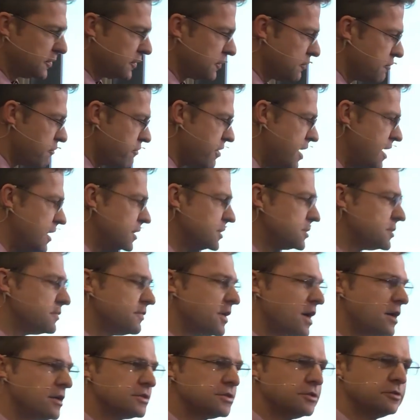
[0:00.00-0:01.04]
this range of
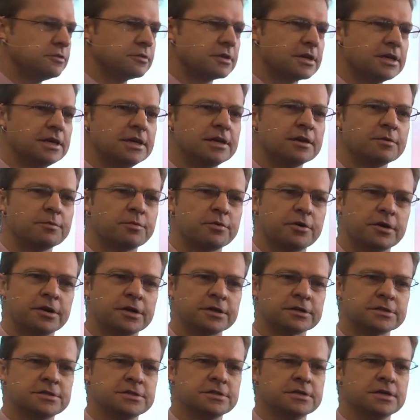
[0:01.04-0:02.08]
household cleaning
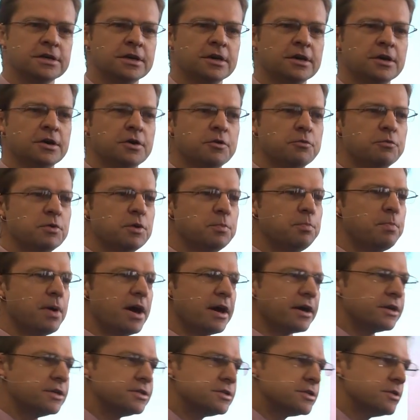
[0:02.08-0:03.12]
products. We'll
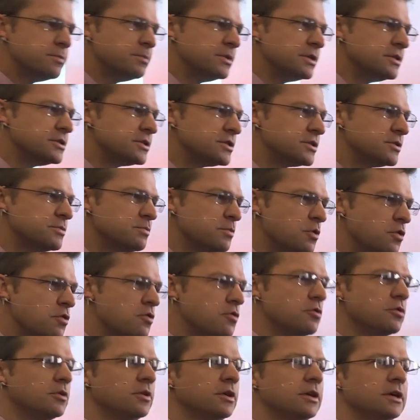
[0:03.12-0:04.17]
package them in
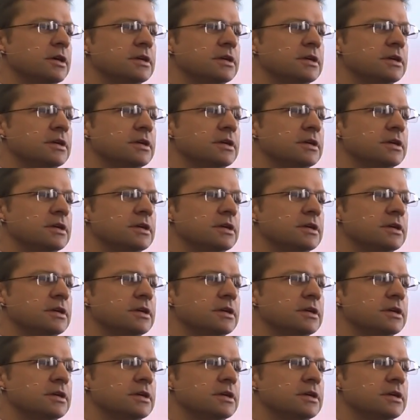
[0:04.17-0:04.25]
small